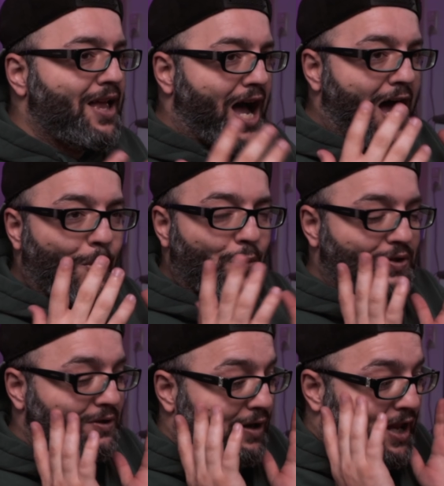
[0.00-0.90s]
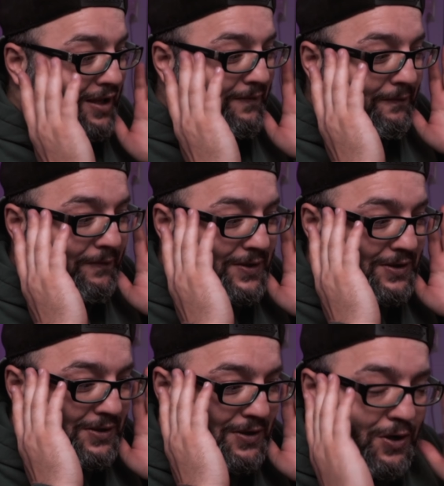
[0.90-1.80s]
I was like
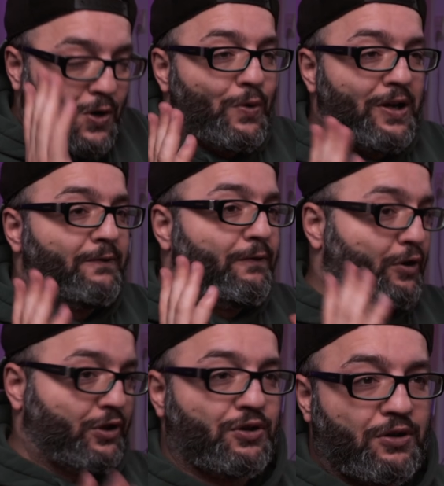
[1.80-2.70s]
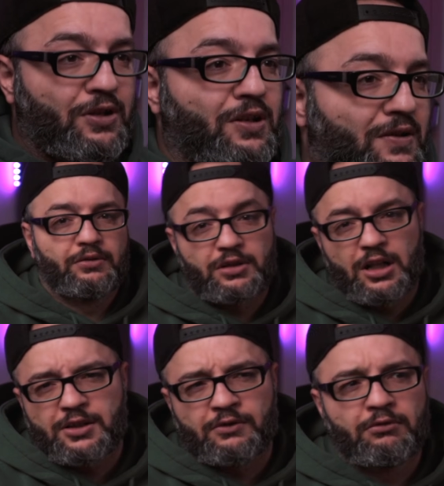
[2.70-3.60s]
so in for a shock. The
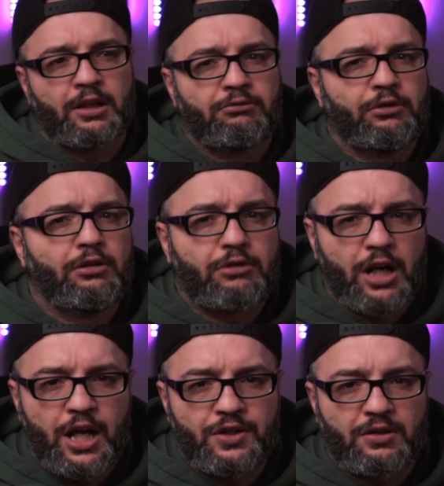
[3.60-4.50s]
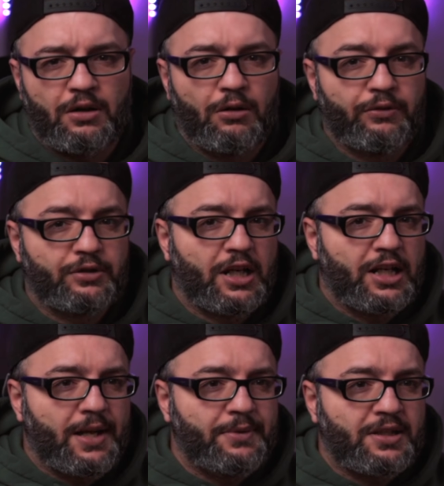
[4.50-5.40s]
track sounded like really crashed, all the
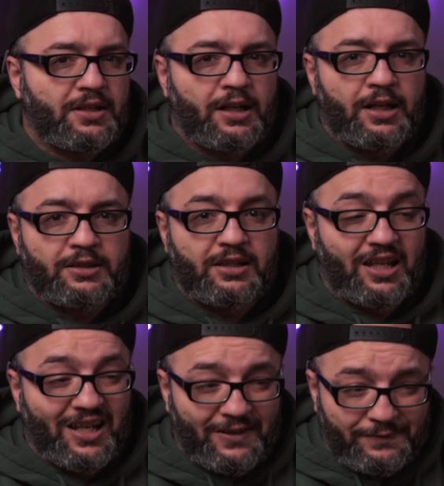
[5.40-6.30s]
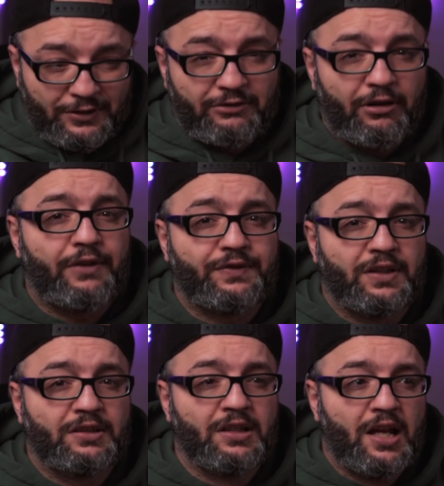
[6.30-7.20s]
dynamics I had carefully
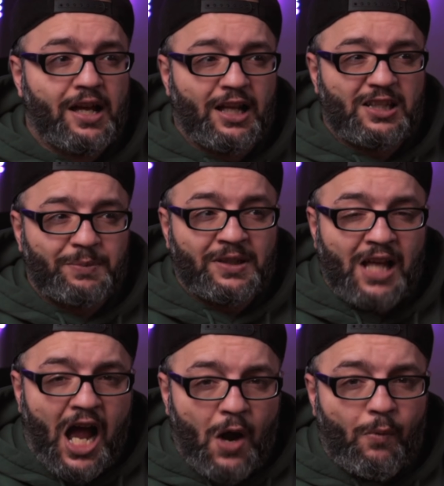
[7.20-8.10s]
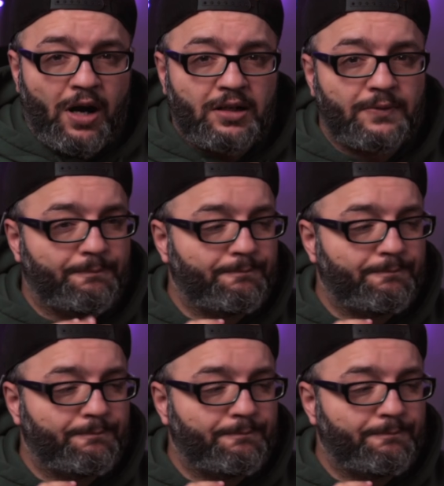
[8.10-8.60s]
crafted and spent hours